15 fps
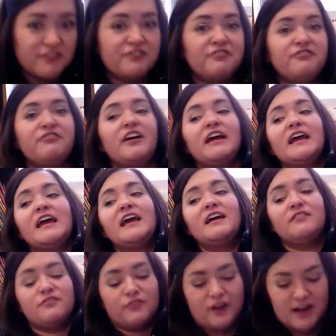
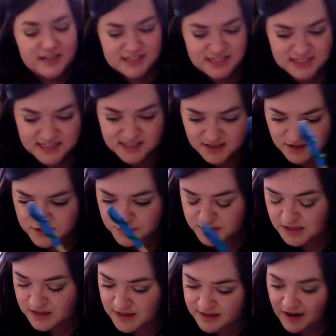Favorite. Starts with the
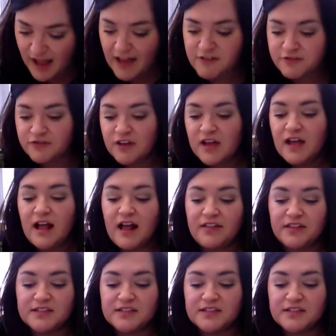letter F and the